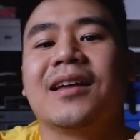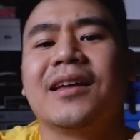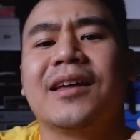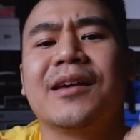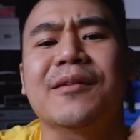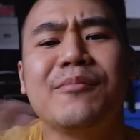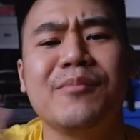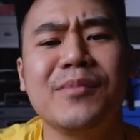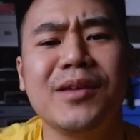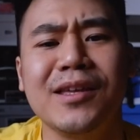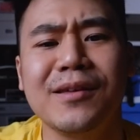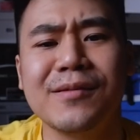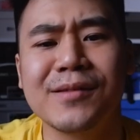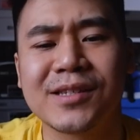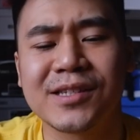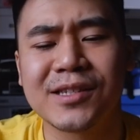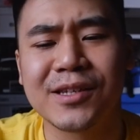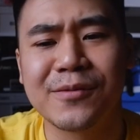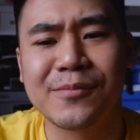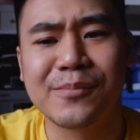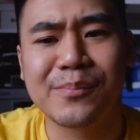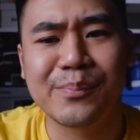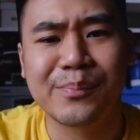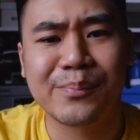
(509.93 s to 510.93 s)
give me
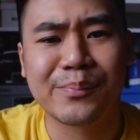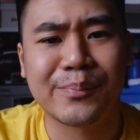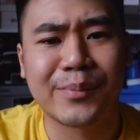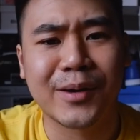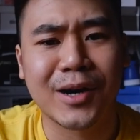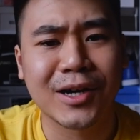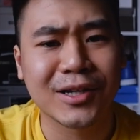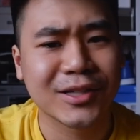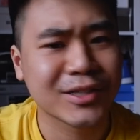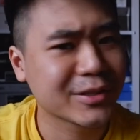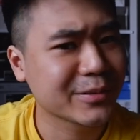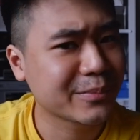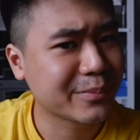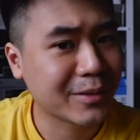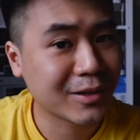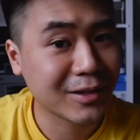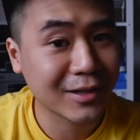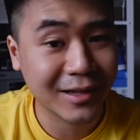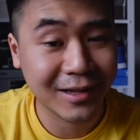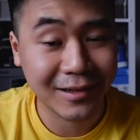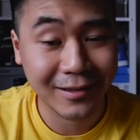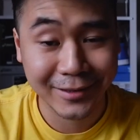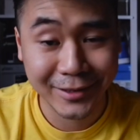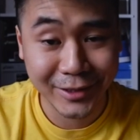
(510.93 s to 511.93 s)
some
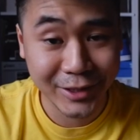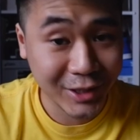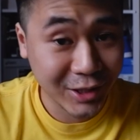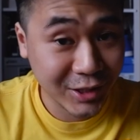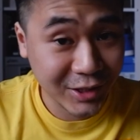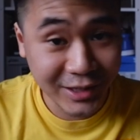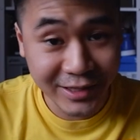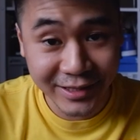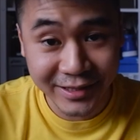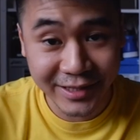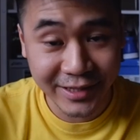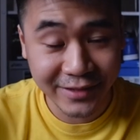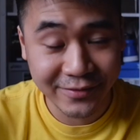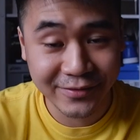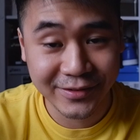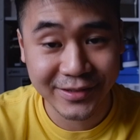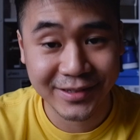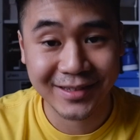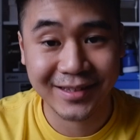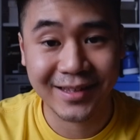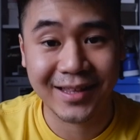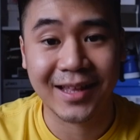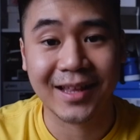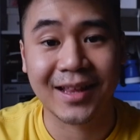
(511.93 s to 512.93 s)
possible
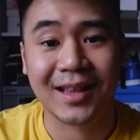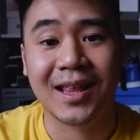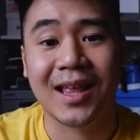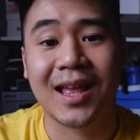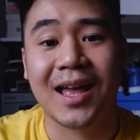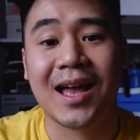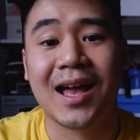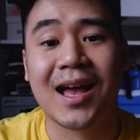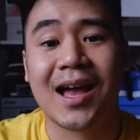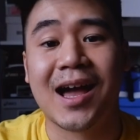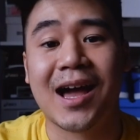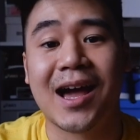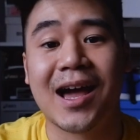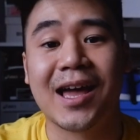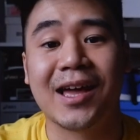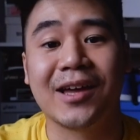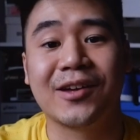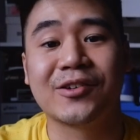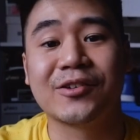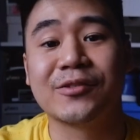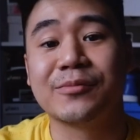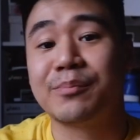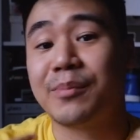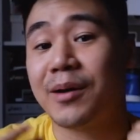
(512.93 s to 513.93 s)
alternatives that I
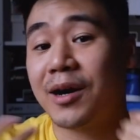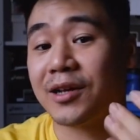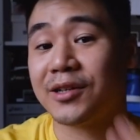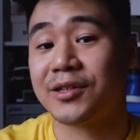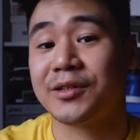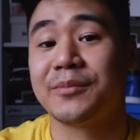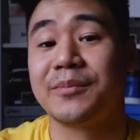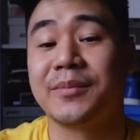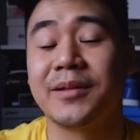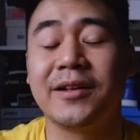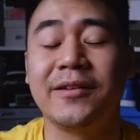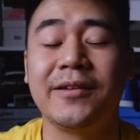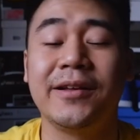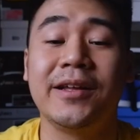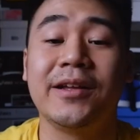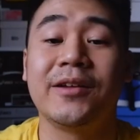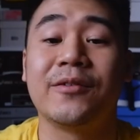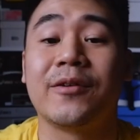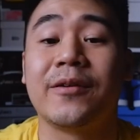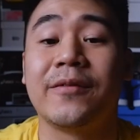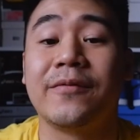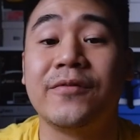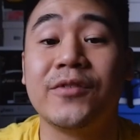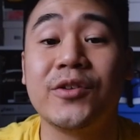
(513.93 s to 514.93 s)
could possibly
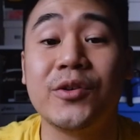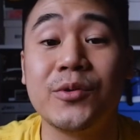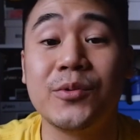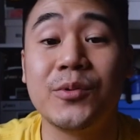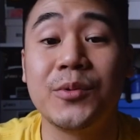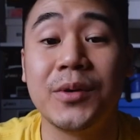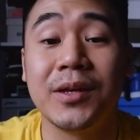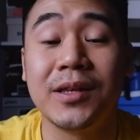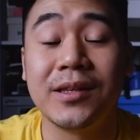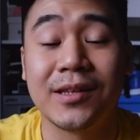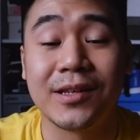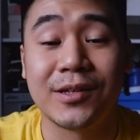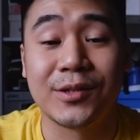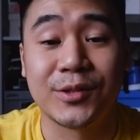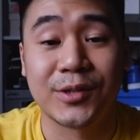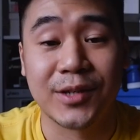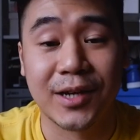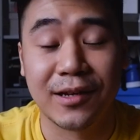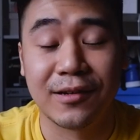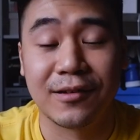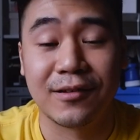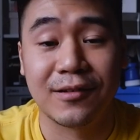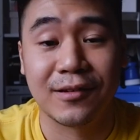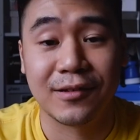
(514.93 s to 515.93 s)
review in this
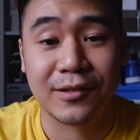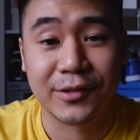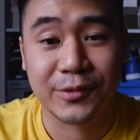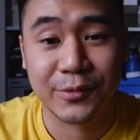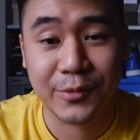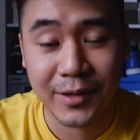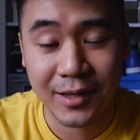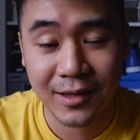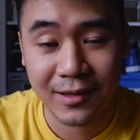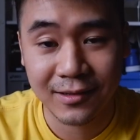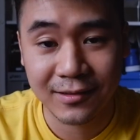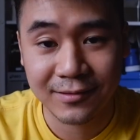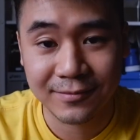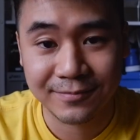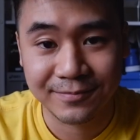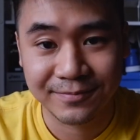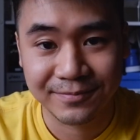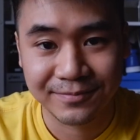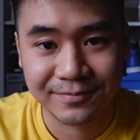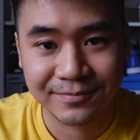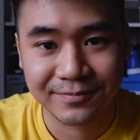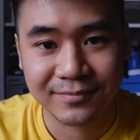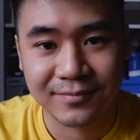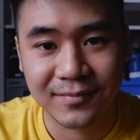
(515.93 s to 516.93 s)
channel as well.
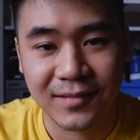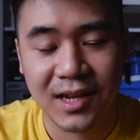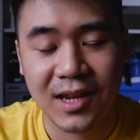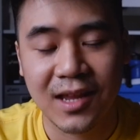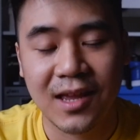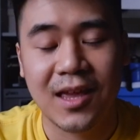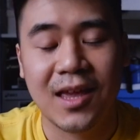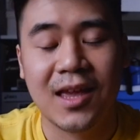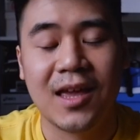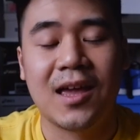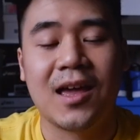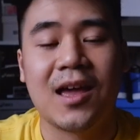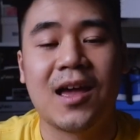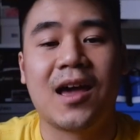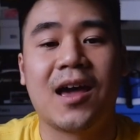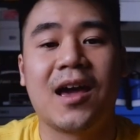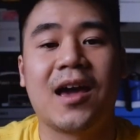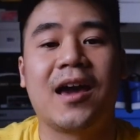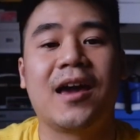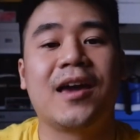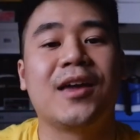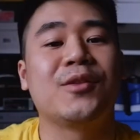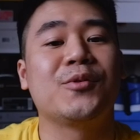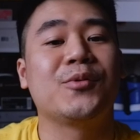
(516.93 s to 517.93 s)

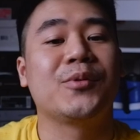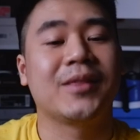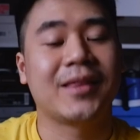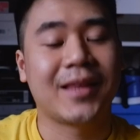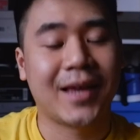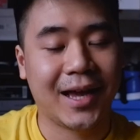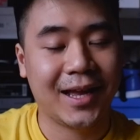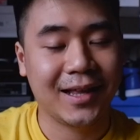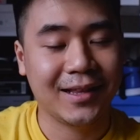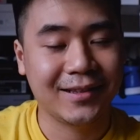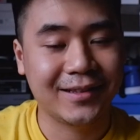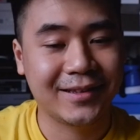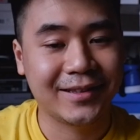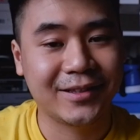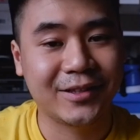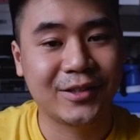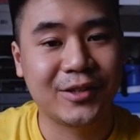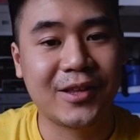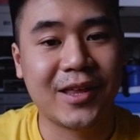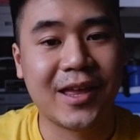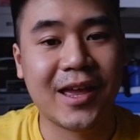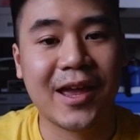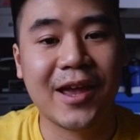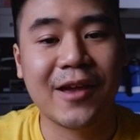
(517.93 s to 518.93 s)
And with that,
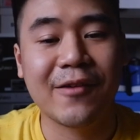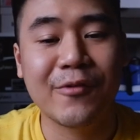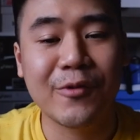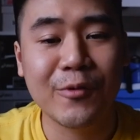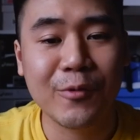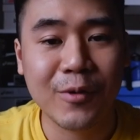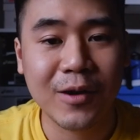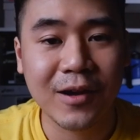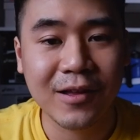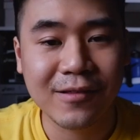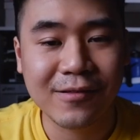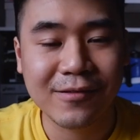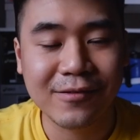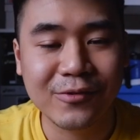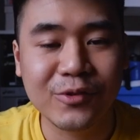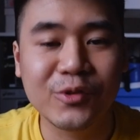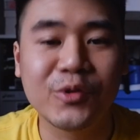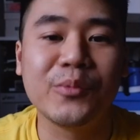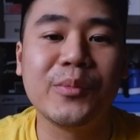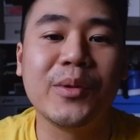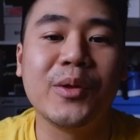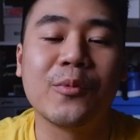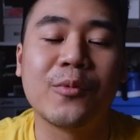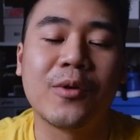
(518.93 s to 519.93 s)
everyone,
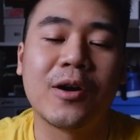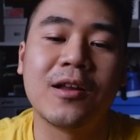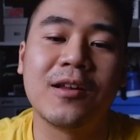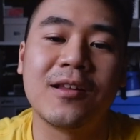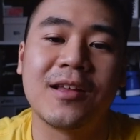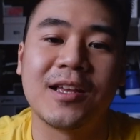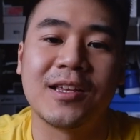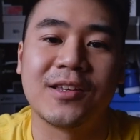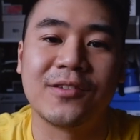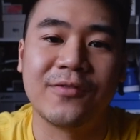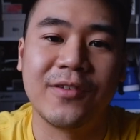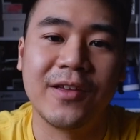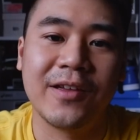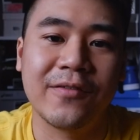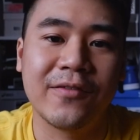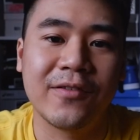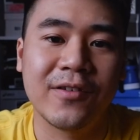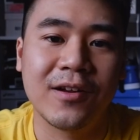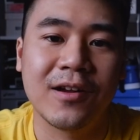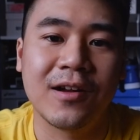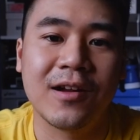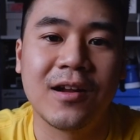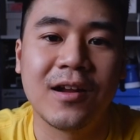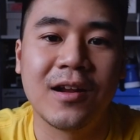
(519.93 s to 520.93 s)
do me one last
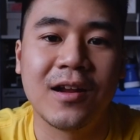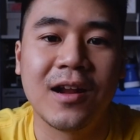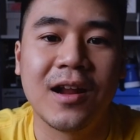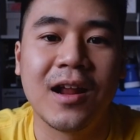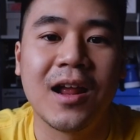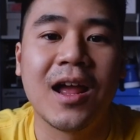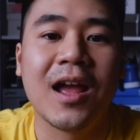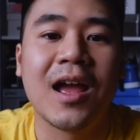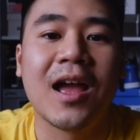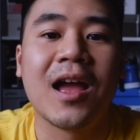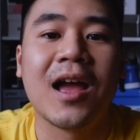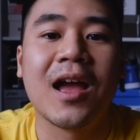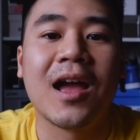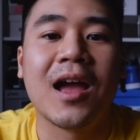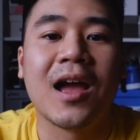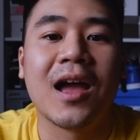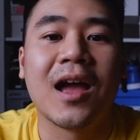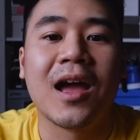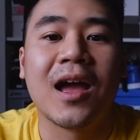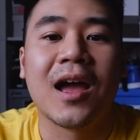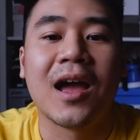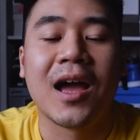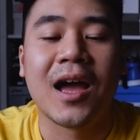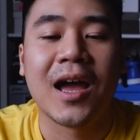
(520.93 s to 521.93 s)
favor.
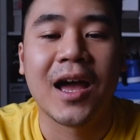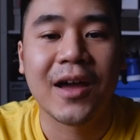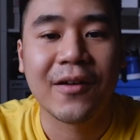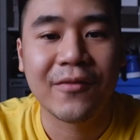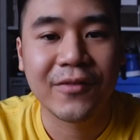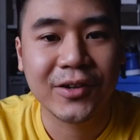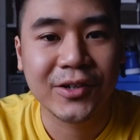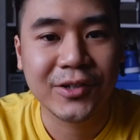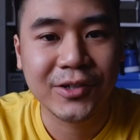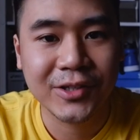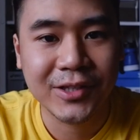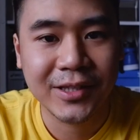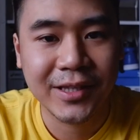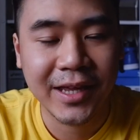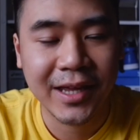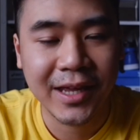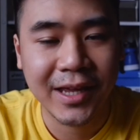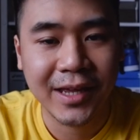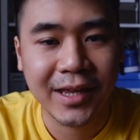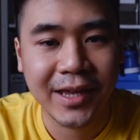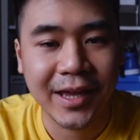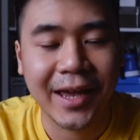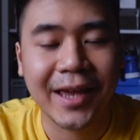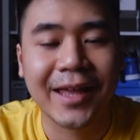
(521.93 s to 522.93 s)
Have a good
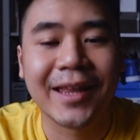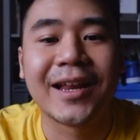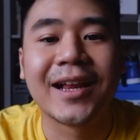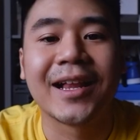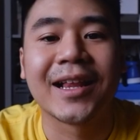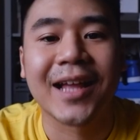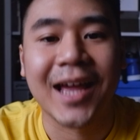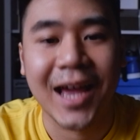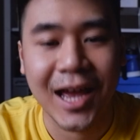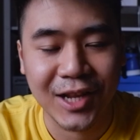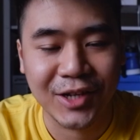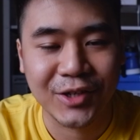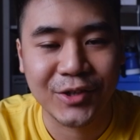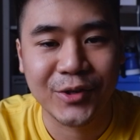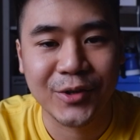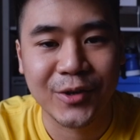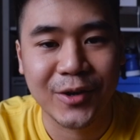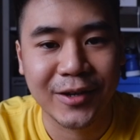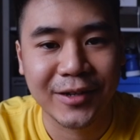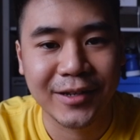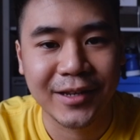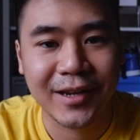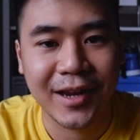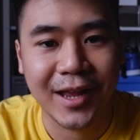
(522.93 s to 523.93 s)
day, and I'll catch
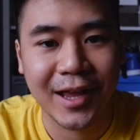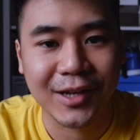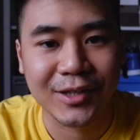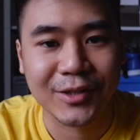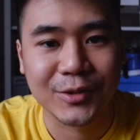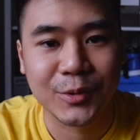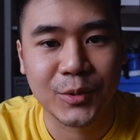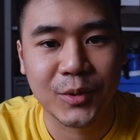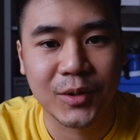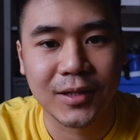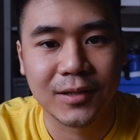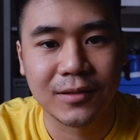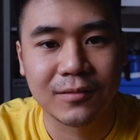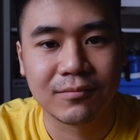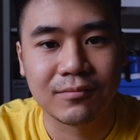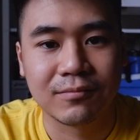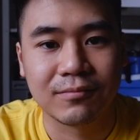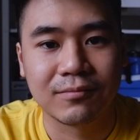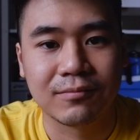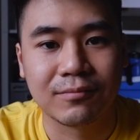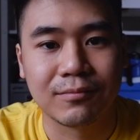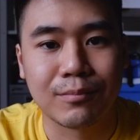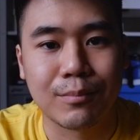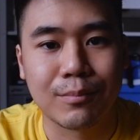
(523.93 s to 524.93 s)
you on the next one.